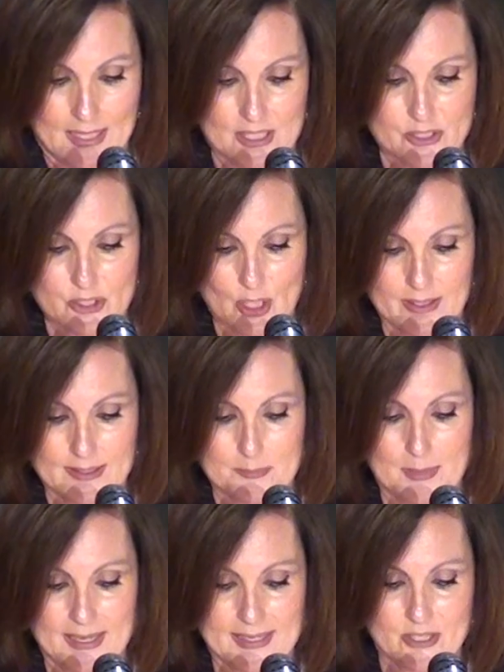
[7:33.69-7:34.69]
He started
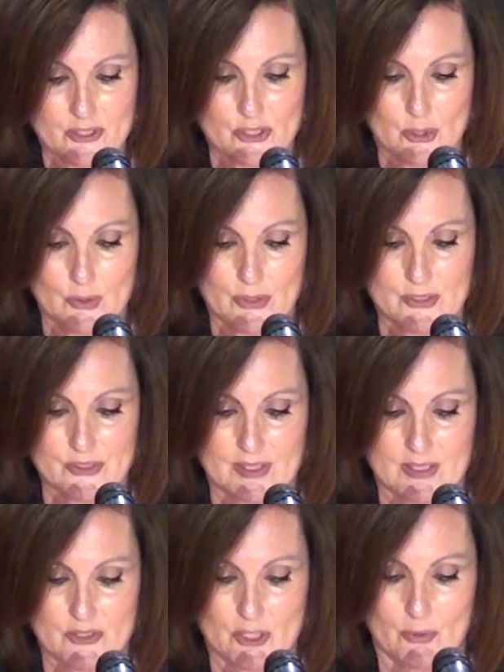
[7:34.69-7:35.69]
making scooters in
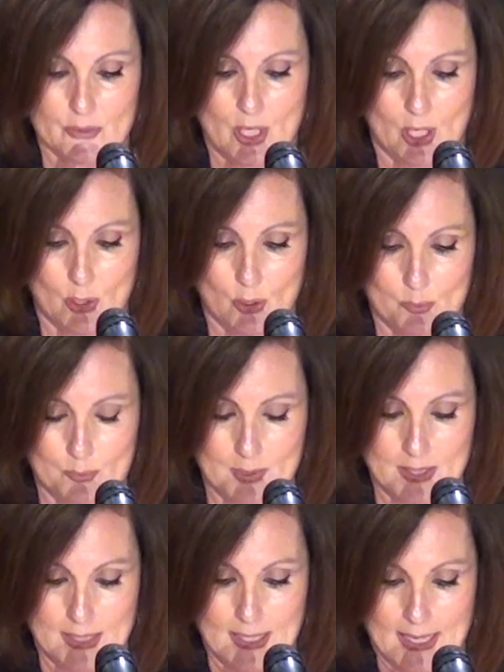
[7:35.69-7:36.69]
his own
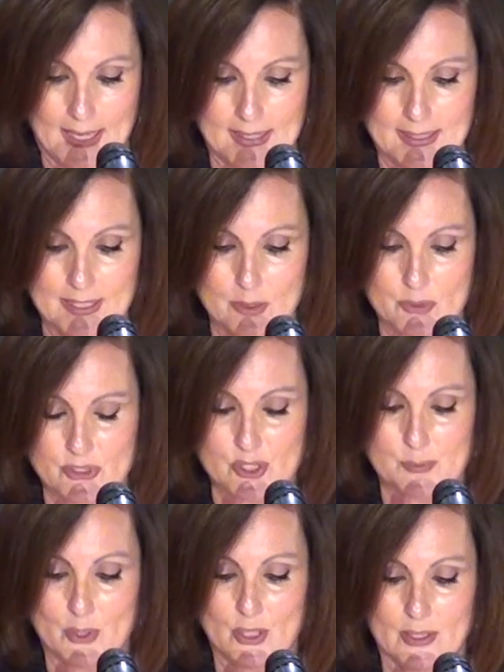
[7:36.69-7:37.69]
home, and he
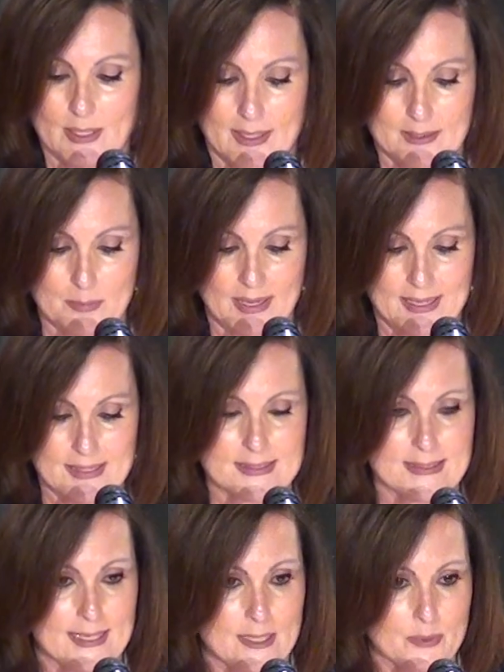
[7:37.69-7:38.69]
was spurred on by his
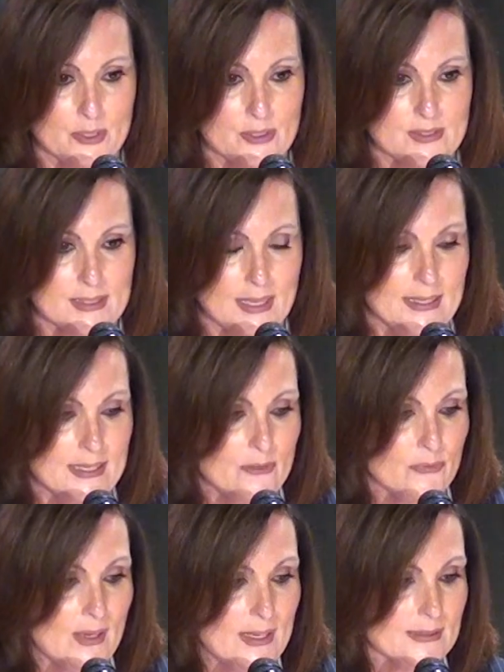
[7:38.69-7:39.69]
neighbors, and he
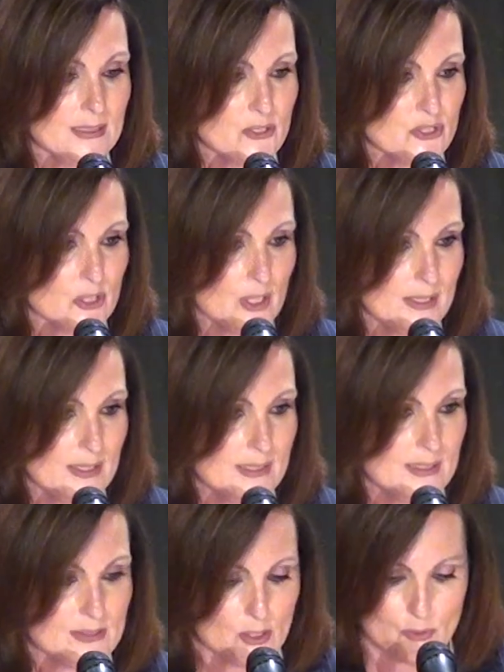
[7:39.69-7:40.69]
finally started
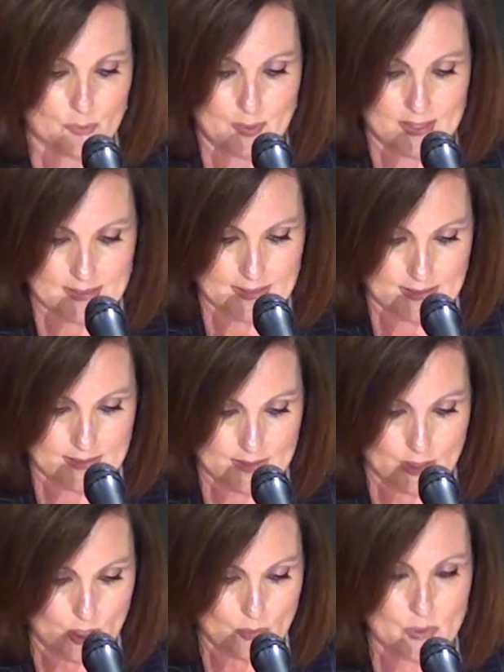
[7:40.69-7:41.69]
his own
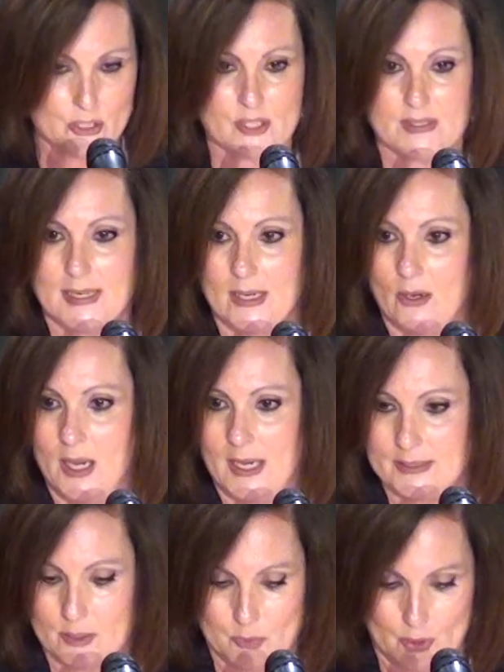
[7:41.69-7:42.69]
business, which is now
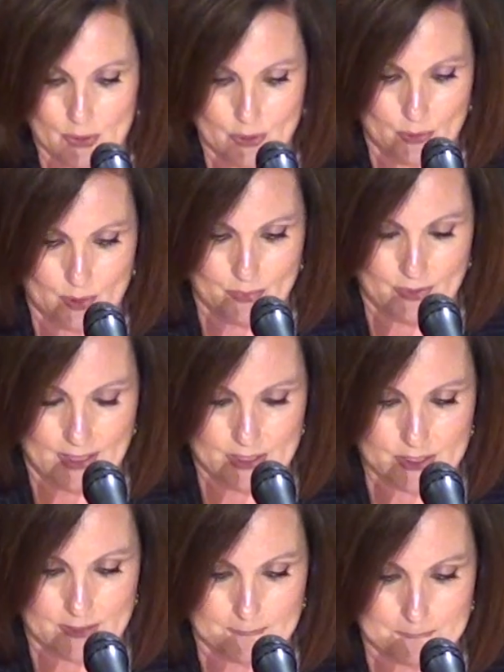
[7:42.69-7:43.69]
Honda Motor
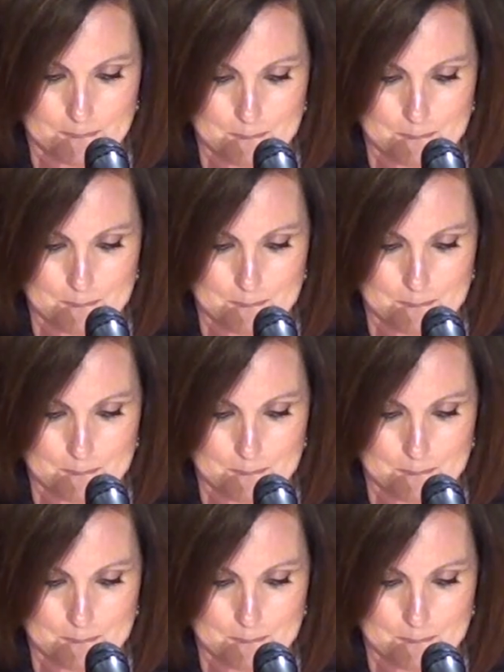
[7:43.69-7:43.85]
Corporation.